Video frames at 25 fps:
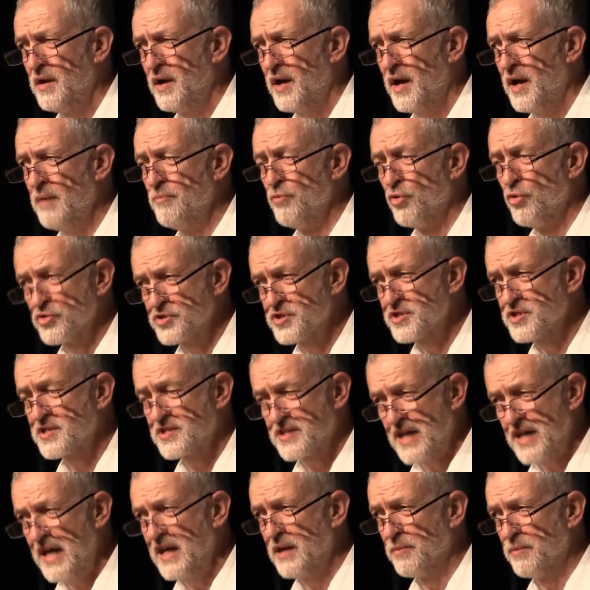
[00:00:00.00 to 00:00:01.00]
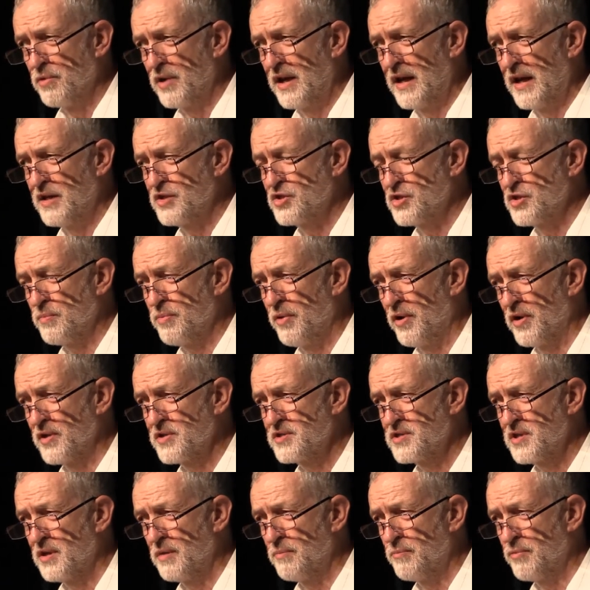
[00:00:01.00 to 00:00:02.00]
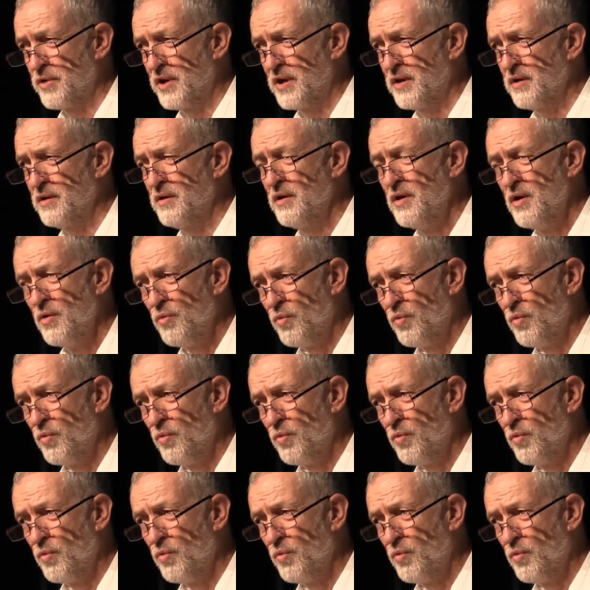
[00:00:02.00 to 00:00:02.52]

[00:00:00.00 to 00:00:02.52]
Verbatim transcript: a more sustainable energy policy in Britain,